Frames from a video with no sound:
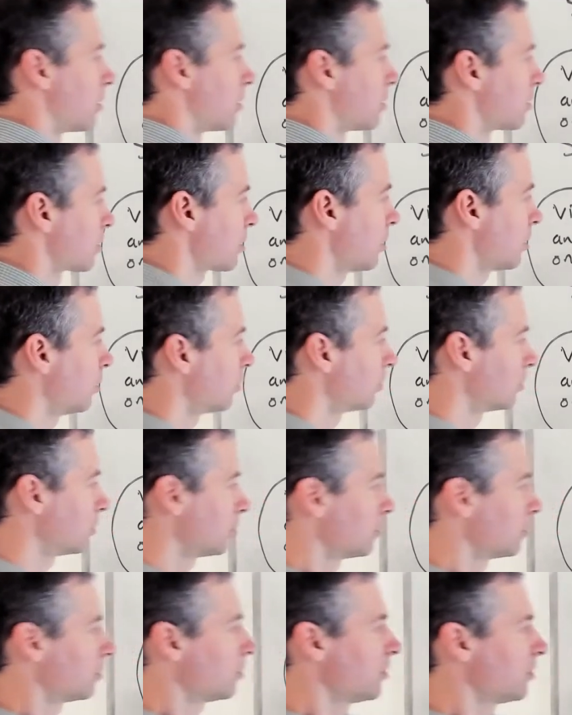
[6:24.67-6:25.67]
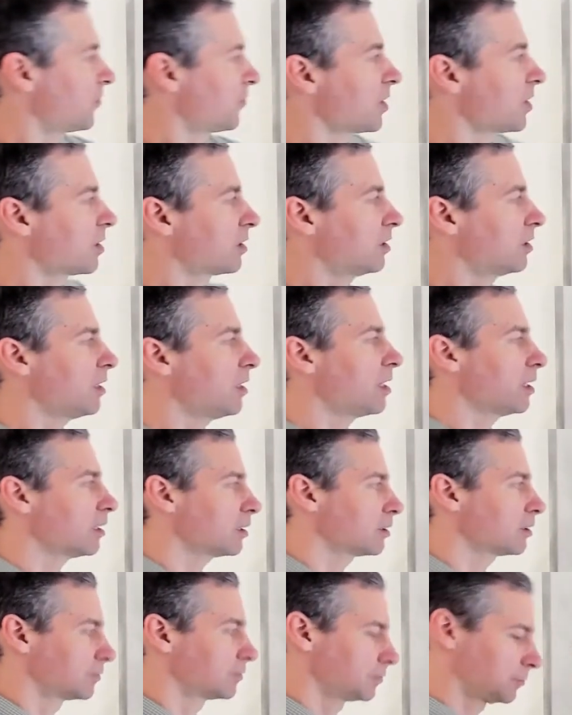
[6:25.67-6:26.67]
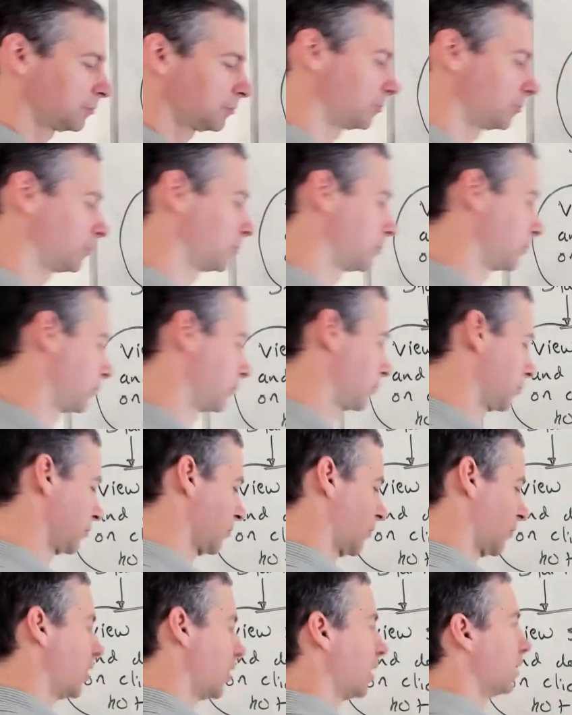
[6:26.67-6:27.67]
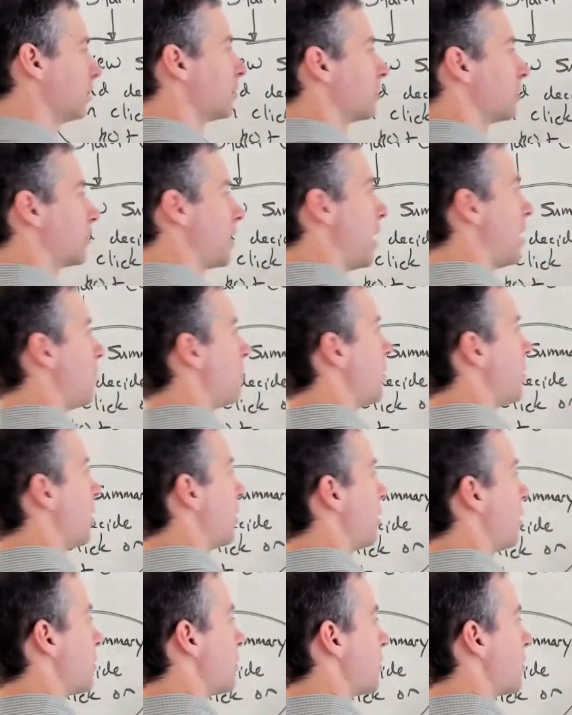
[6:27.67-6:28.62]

So if they click, well, that means